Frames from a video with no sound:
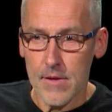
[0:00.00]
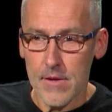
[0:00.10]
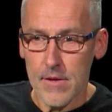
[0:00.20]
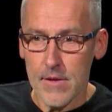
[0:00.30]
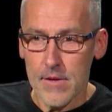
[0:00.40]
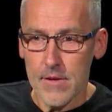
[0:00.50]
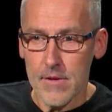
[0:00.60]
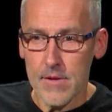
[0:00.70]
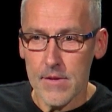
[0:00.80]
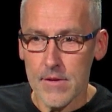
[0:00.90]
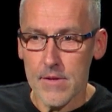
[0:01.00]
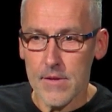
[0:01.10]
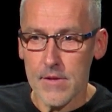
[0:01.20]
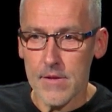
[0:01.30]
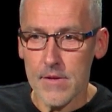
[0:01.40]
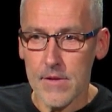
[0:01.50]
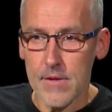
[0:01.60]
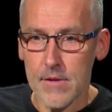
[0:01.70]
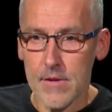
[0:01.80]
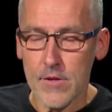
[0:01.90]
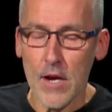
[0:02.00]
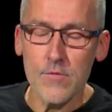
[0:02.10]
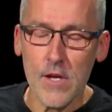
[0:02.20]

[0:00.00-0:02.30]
Yes. Yes. Don't,